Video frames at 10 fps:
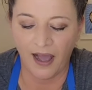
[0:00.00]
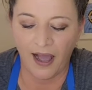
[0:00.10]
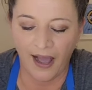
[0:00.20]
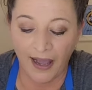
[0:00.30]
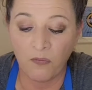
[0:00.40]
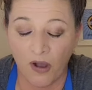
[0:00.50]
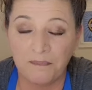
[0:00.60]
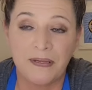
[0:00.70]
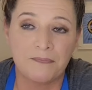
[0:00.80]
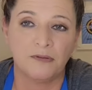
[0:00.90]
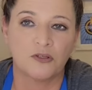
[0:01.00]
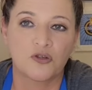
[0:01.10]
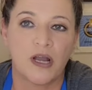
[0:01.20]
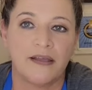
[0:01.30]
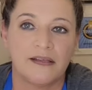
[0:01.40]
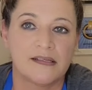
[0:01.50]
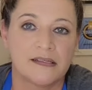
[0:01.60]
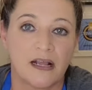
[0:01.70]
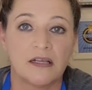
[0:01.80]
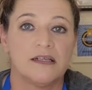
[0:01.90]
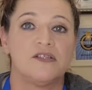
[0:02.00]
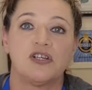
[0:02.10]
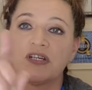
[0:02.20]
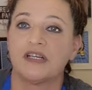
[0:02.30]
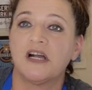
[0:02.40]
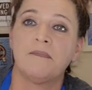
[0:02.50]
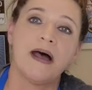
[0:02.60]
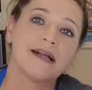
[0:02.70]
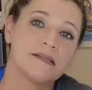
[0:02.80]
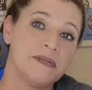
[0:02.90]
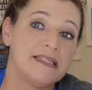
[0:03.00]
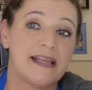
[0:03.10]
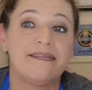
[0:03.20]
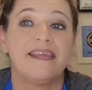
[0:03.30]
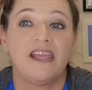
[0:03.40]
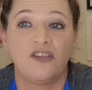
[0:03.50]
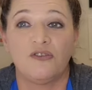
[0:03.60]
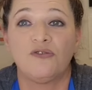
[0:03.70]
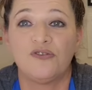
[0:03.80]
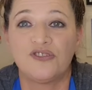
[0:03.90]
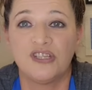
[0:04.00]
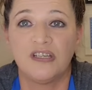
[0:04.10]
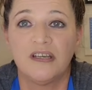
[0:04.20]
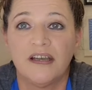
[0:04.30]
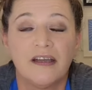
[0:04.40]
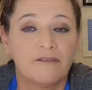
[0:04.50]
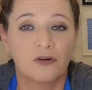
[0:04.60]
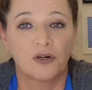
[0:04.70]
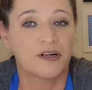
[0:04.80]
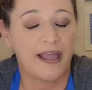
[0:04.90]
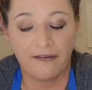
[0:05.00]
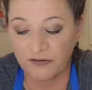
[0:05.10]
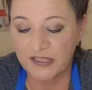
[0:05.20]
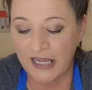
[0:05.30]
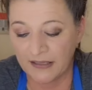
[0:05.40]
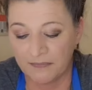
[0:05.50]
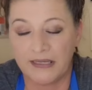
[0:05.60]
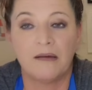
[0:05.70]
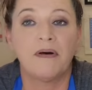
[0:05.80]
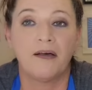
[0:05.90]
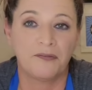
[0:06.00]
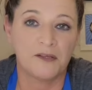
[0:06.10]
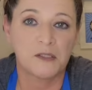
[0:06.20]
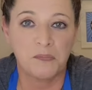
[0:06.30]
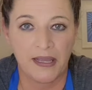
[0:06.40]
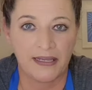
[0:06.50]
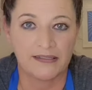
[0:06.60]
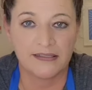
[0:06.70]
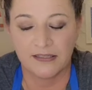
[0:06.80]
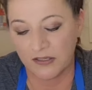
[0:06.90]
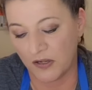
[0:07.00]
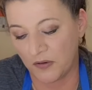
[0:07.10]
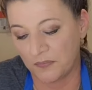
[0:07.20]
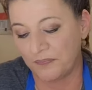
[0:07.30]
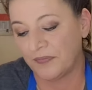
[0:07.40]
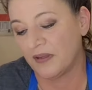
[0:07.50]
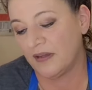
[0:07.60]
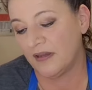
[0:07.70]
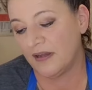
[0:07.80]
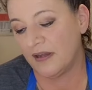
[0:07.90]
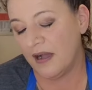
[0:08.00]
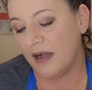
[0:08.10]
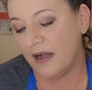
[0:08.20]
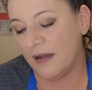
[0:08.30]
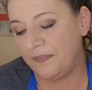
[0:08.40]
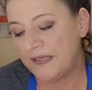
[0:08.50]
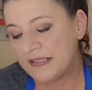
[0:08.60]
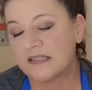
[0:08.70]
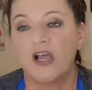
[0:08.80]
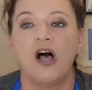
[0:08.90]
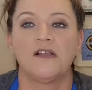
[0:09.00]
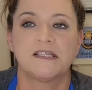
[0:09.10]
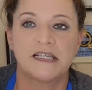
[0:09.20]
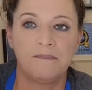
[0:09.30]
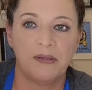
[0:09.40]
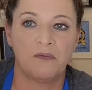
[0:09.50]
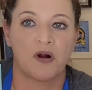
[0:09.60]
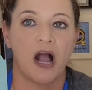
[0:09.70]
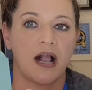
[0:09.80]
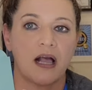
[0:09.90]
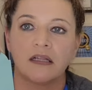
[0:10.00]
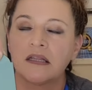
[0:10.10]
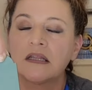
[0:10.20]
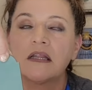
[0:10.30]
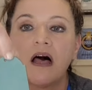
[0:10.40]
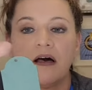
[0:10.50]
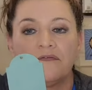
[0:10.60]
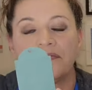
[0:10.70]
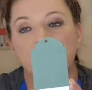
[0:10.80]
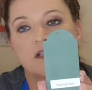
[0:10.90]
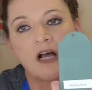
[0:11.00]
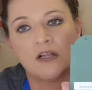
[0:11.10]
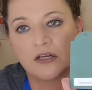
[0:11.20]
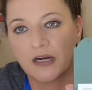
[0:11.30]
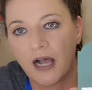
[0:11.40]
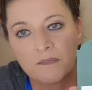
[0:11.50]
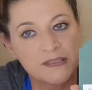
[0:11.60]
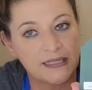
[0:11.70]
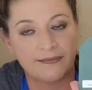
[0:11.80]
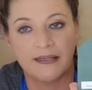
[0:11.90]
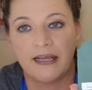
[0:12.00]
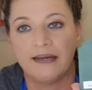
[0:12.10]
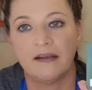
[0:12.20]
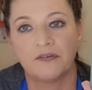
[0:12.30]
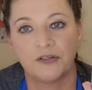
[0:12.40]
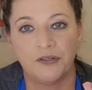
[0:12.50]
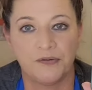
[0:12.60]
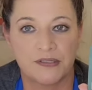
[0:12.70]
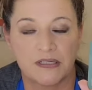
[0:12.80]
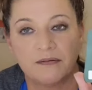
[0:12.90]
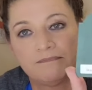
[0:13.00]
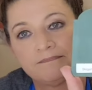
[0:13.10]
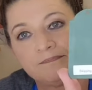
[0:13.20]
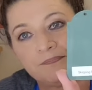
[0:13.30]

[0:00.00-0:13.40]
I want people to try this because you're going to come back to me and say, thank you, Lucy, for ever telling me about this paint, you know. Uh, this is called Skipping Rock. Love this color. Upset that I never used it.